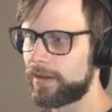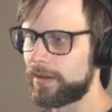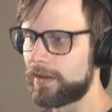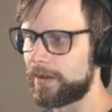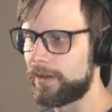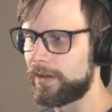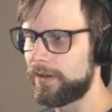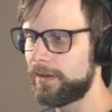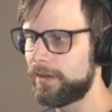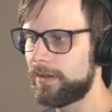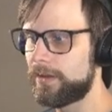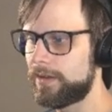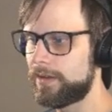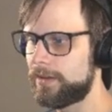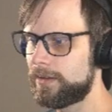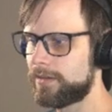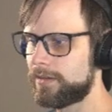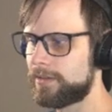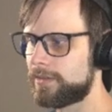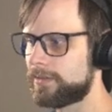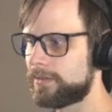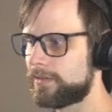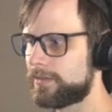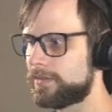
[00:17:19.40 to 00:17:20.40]
uh,
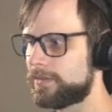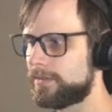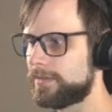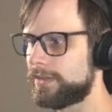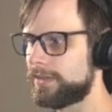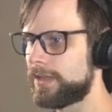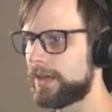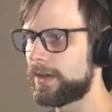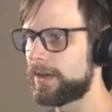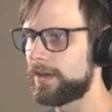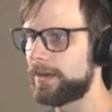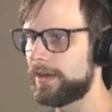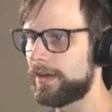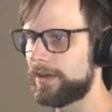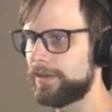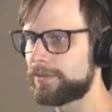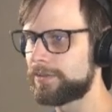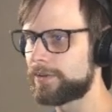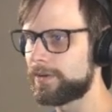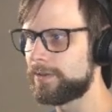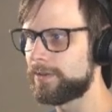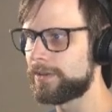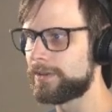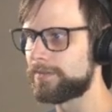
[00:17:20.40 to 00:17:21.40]
yeah, I'll
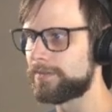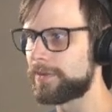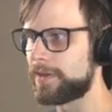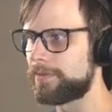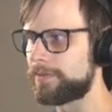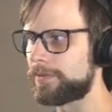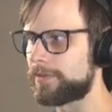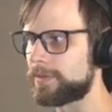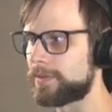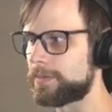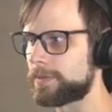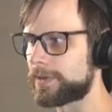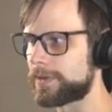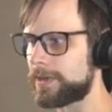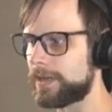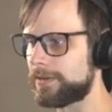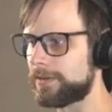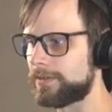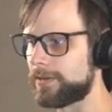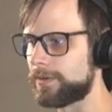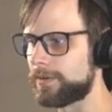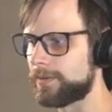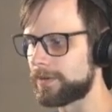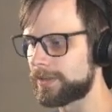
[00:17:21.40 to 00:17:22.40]
throw the Evolved Sleeper
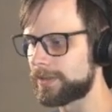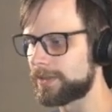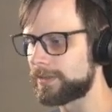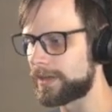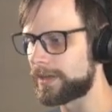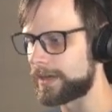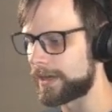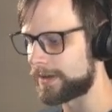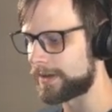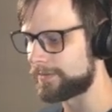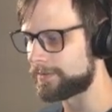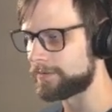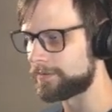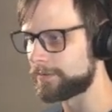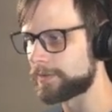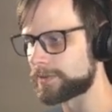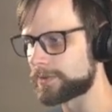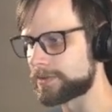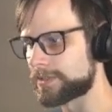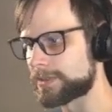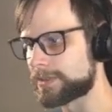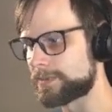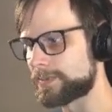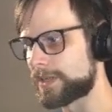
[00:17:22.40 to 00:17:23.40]
out, knowing that they have
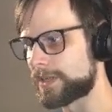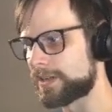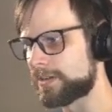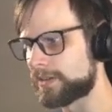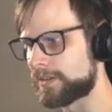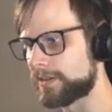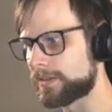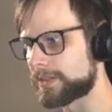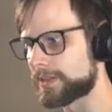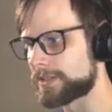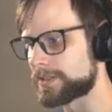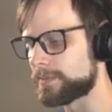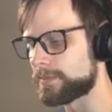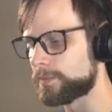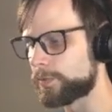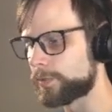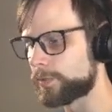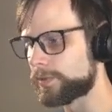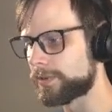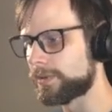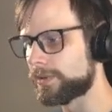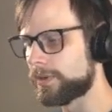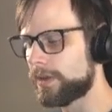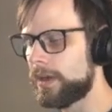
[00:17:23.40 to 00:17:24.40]
Invoke Despair. I think that's
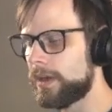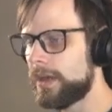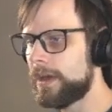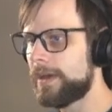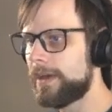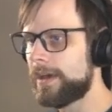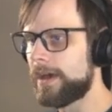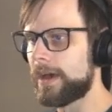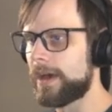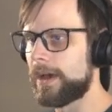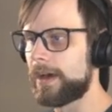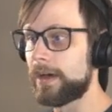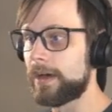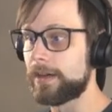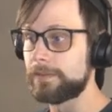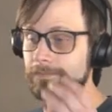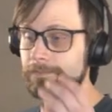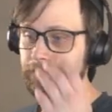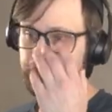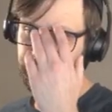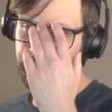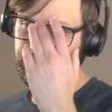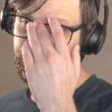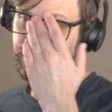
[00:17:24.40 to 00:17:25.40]
important.
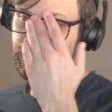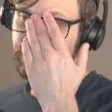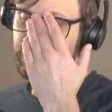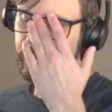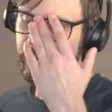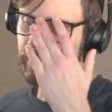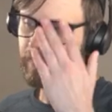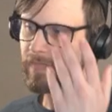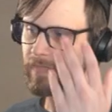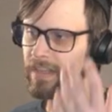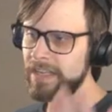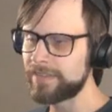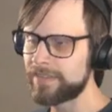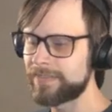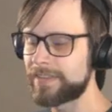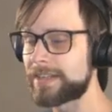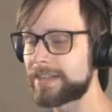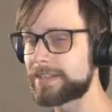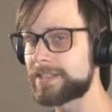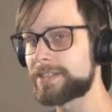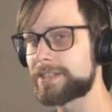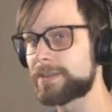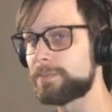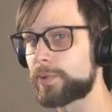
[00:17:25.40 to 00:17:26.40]
Um,
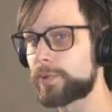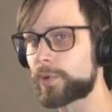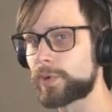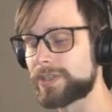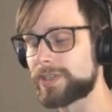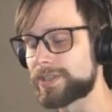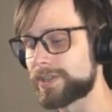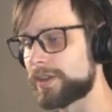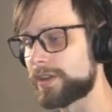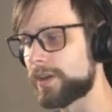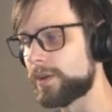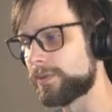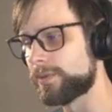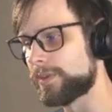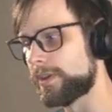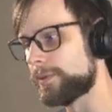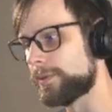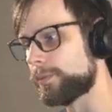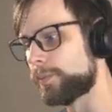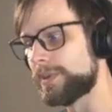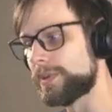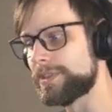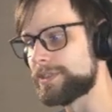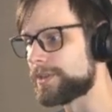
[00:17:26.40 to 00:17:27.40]
that is important to note,
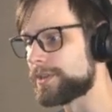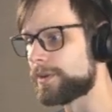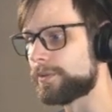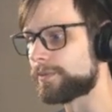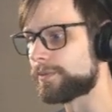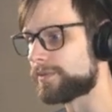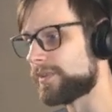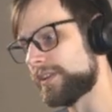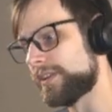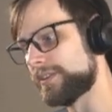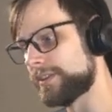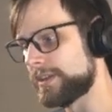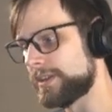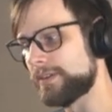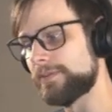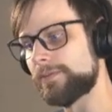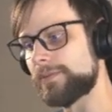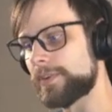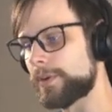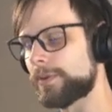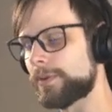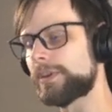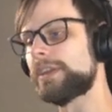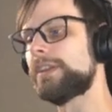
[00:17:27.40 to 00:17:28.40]
though. We don't run the
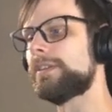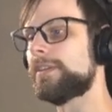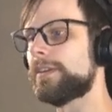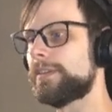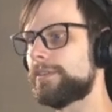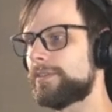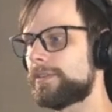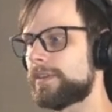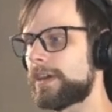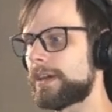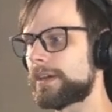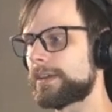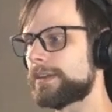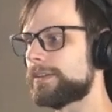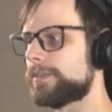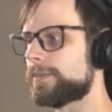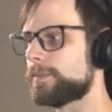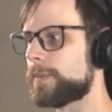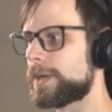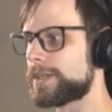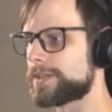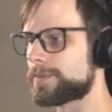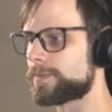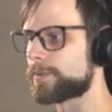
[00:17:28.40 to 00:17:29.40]
Invoke in this deck. It's
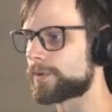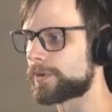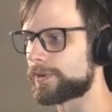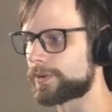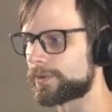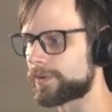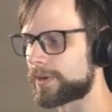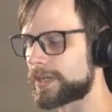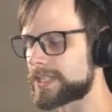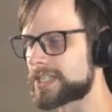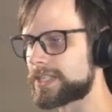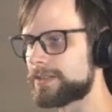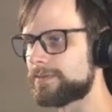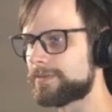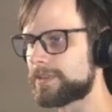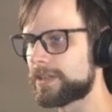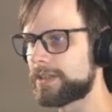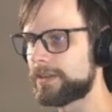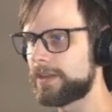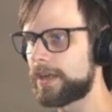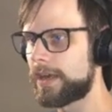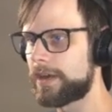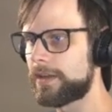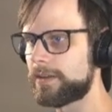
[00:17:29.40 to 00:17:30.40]
much more aggressive
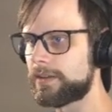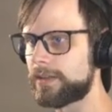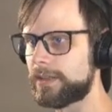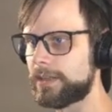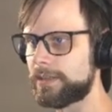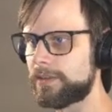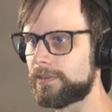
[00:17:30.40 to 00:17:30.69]
than that, and